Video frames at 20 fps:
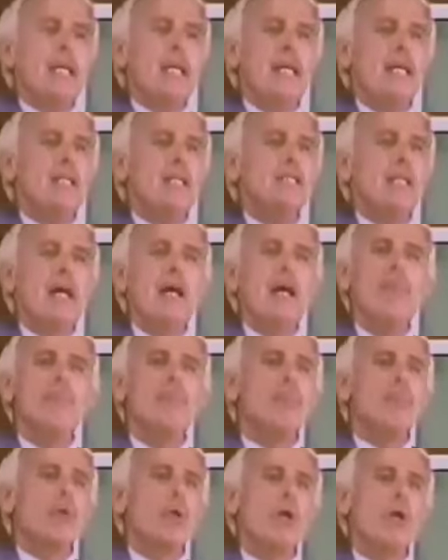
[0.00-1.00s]
days,
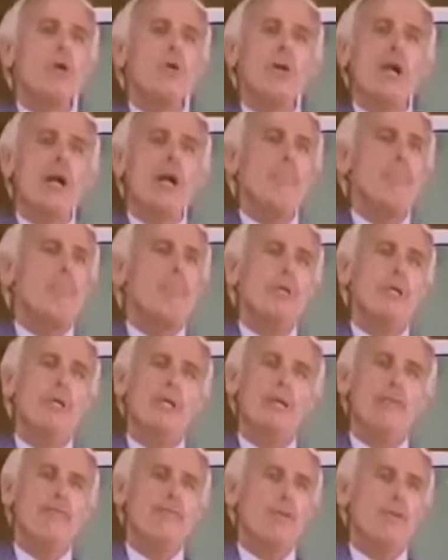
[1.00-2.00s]
I'm broke, I'm
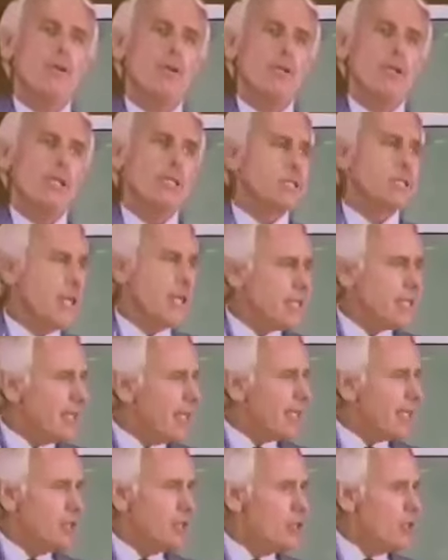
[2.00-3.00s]
pitiful, there's nothing
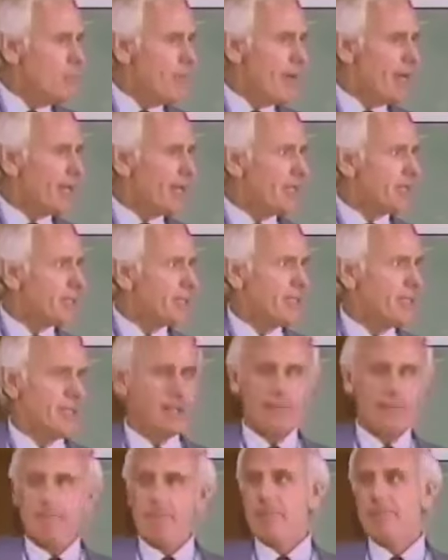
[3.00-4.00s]
I can do about it.
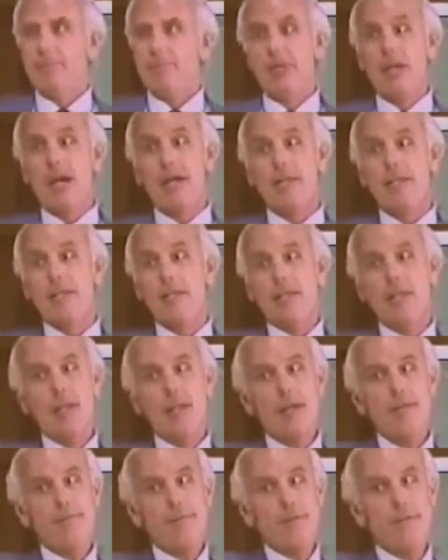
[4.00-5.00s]
But I
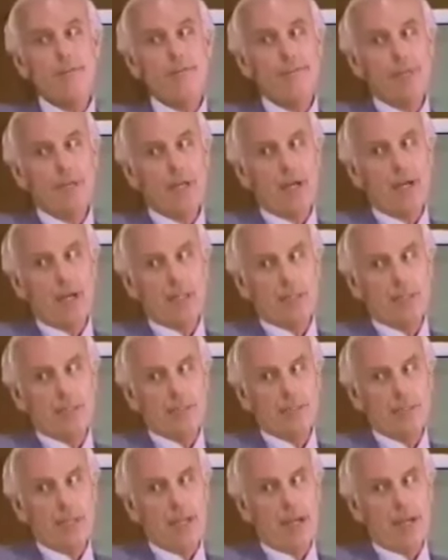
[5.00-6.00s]
never forgot
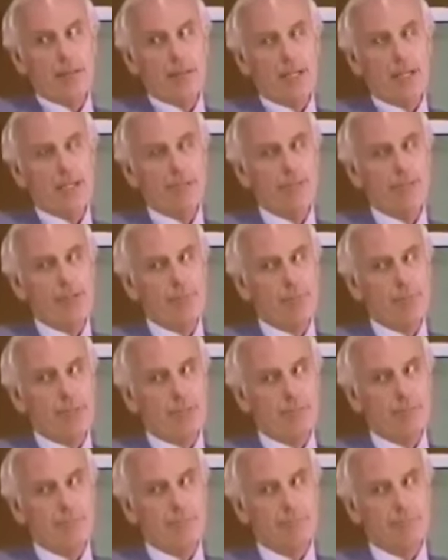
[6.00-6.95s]
how the guy treated me.